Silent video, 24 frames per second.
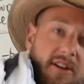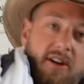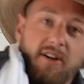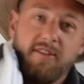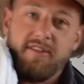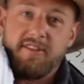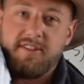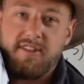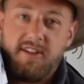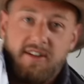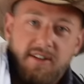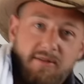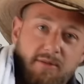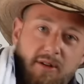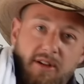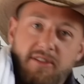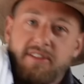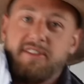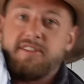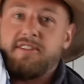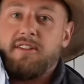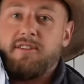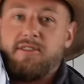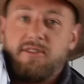all of a sudden I'm on
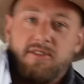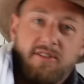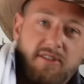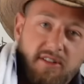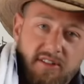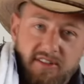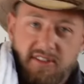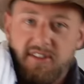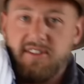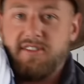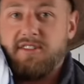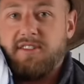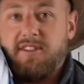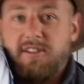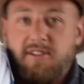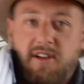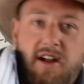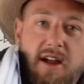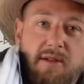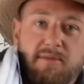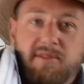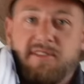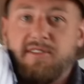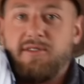this other girl's
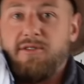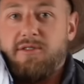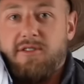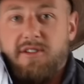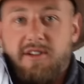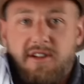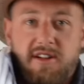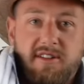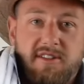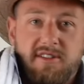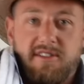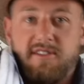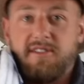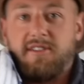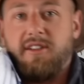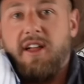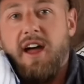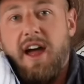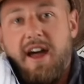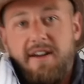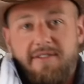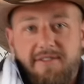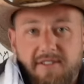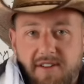Instagram story as she's
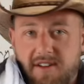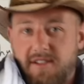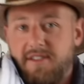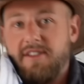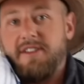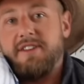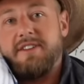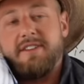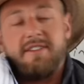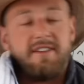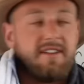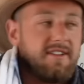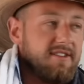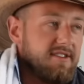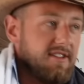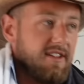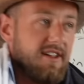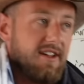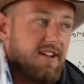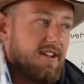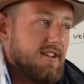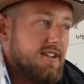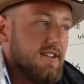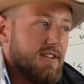laughing, and then it's
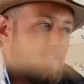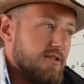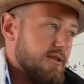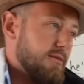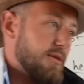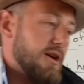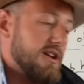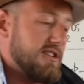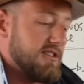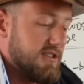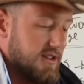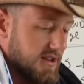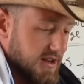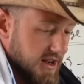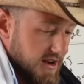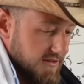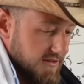like the best thing